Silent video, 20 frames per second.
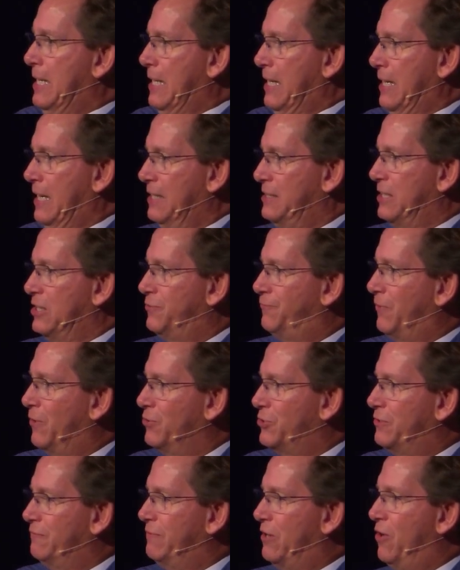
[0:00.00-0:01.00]
He says,
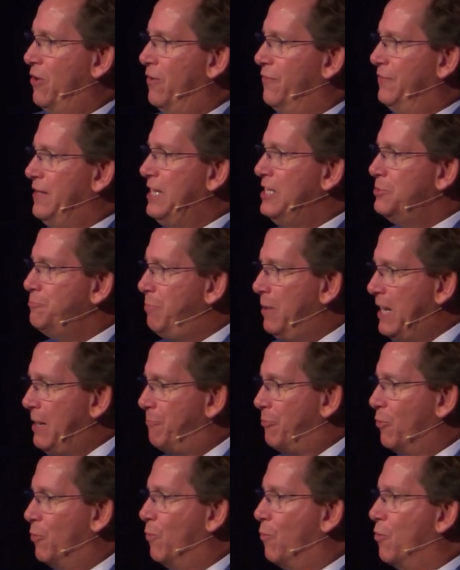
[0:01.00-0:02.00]
first of all, these
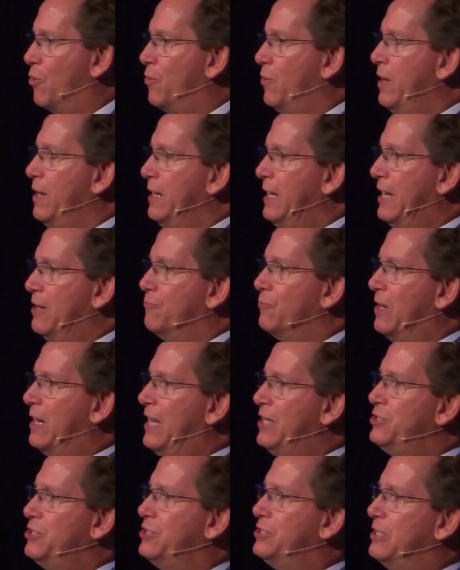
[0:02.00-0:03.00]
people were in
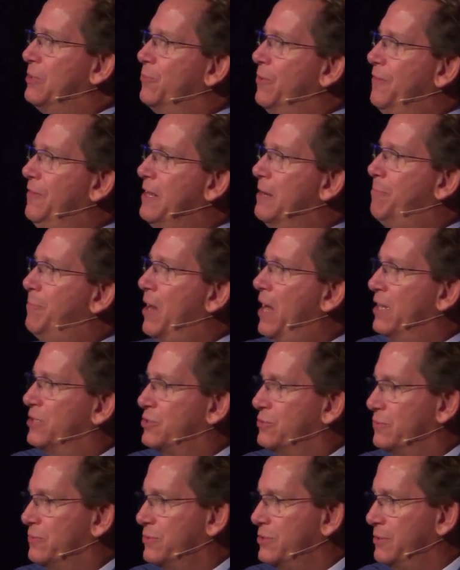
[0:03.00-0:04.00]
relationship with the
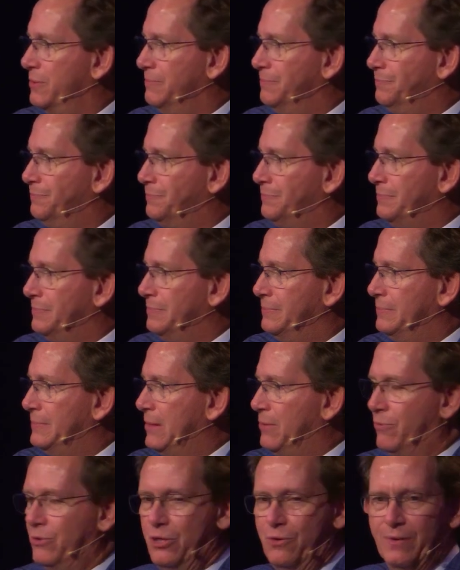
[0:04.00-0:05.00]
apostles
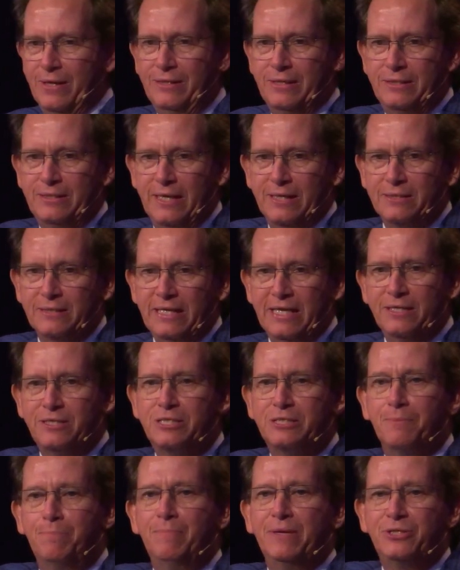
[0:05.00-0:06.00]
when you read the text, in
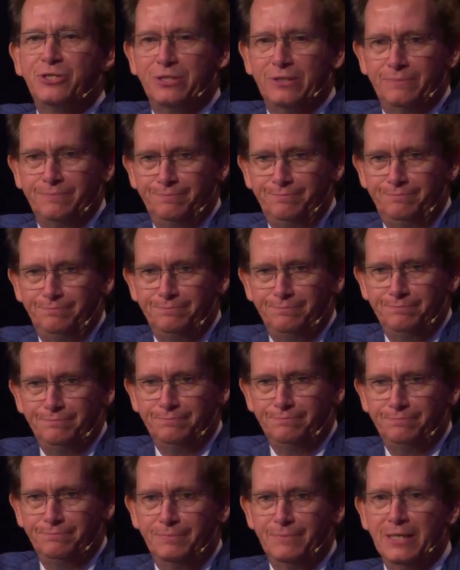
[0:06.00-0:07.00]
submission.
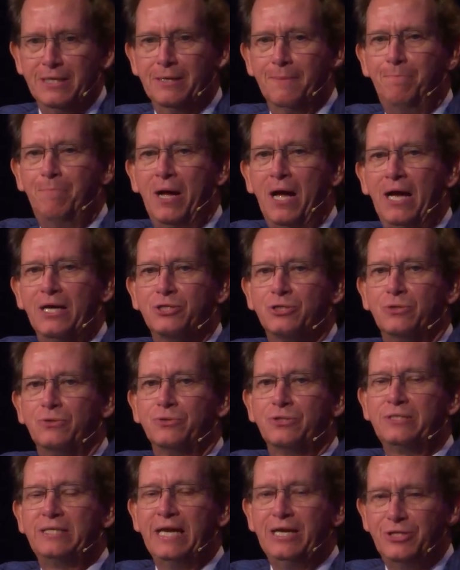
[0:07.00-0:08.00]
The
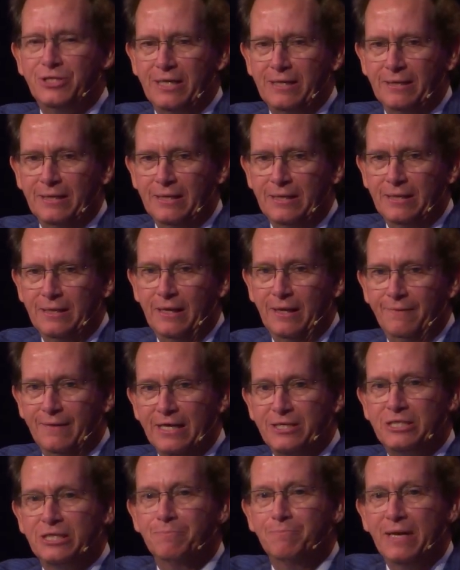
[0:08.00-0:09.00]
apostles' teaching,
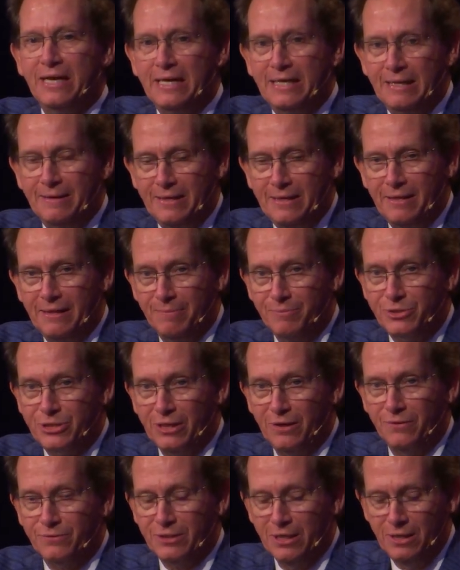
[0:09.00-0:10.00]
they submitted
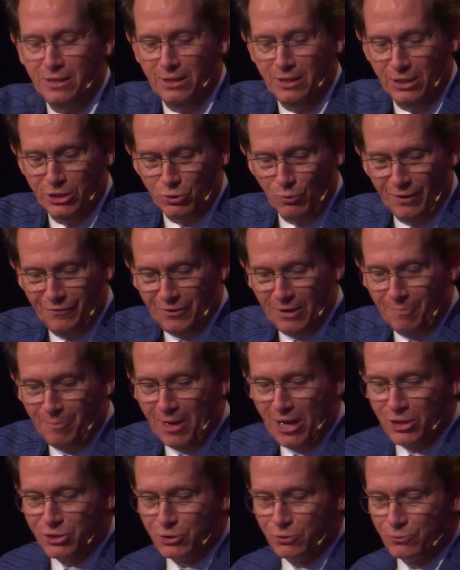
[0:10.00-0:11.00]
themselves to what the
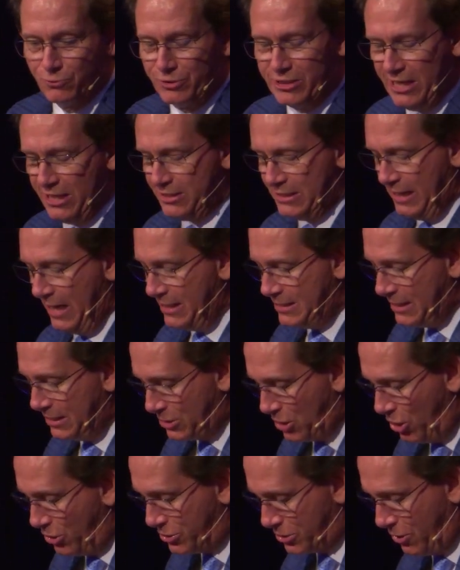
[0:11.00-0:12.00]
apostles were teaching. He
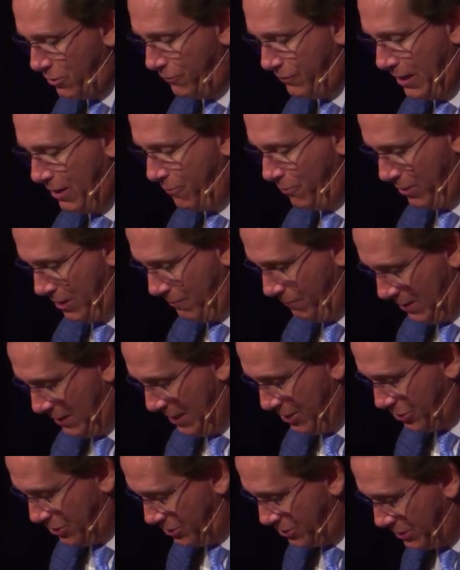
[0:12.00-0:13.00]
says also they were in
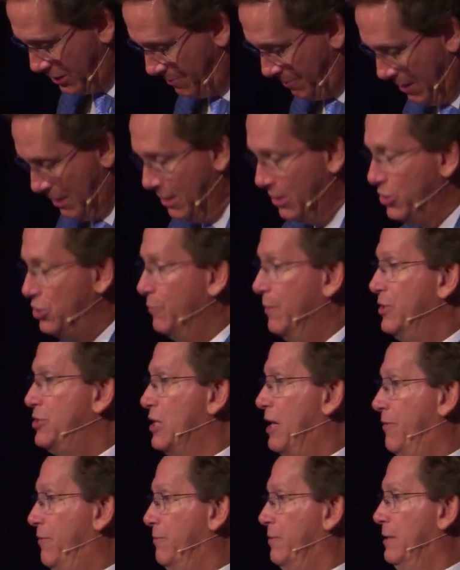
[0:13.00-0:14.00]
relationship to
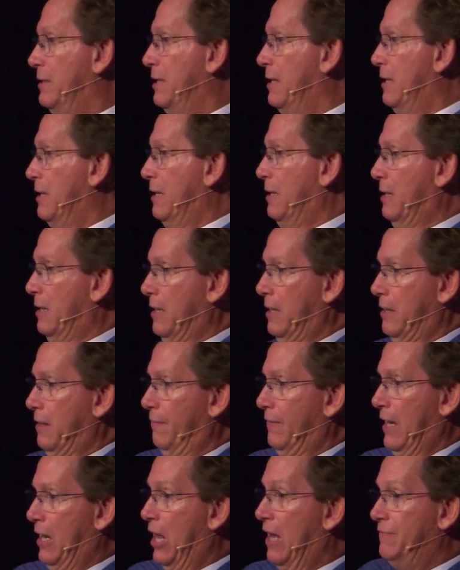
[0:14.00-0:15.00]
each other,
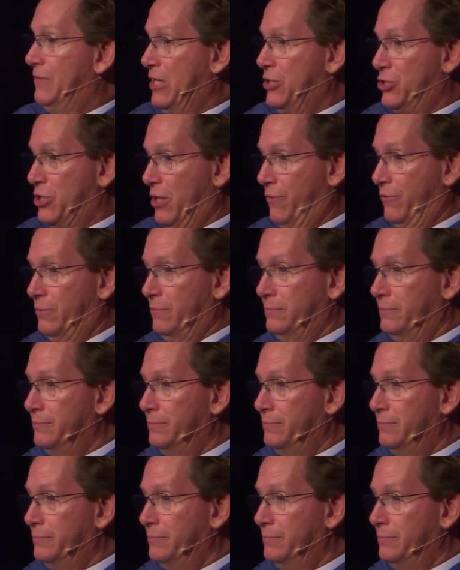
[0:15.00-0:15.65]
they loved each other.